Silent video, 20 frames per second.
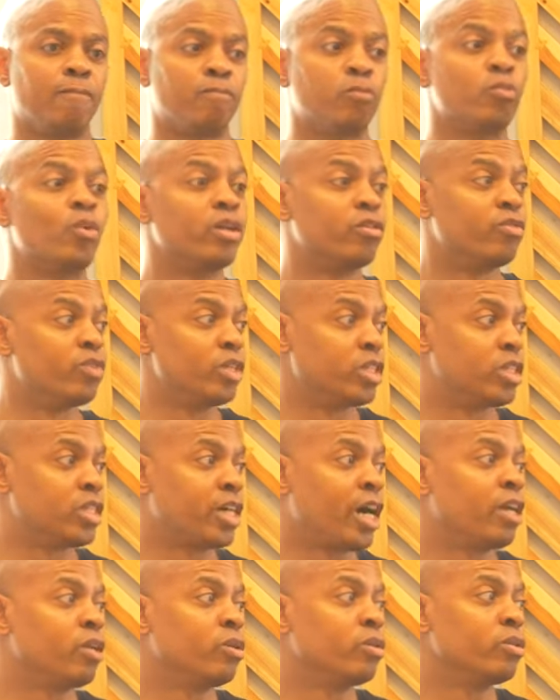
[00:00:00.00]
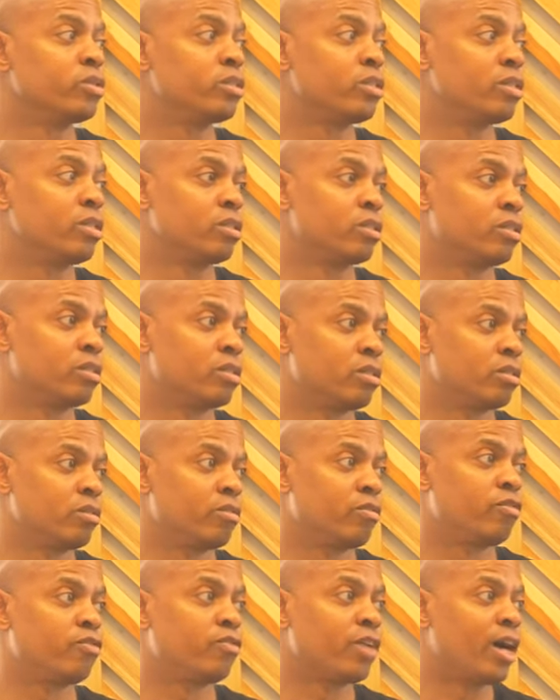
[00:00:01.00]
One of his titles is
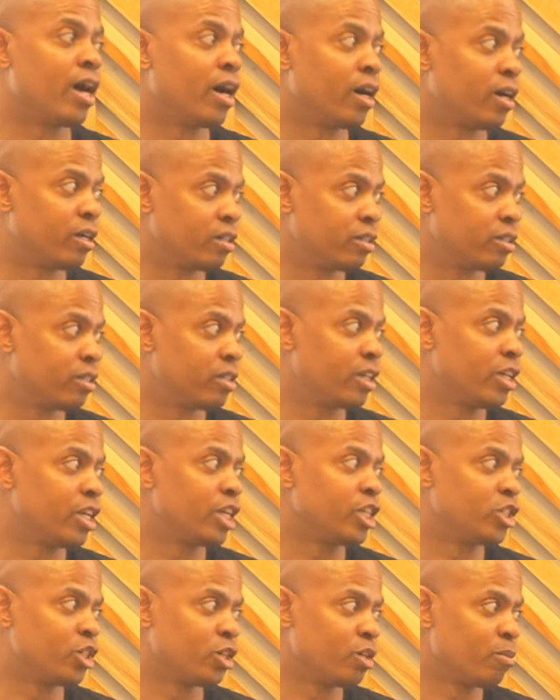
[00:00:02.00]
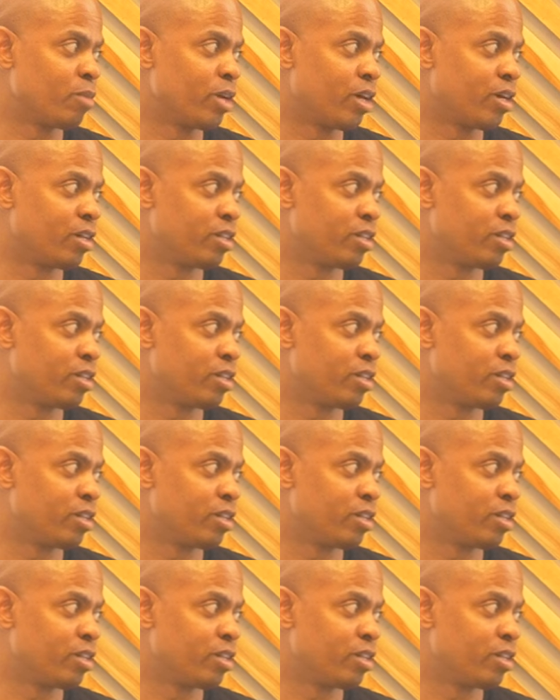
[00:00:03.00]
Fa in ancient Kemet.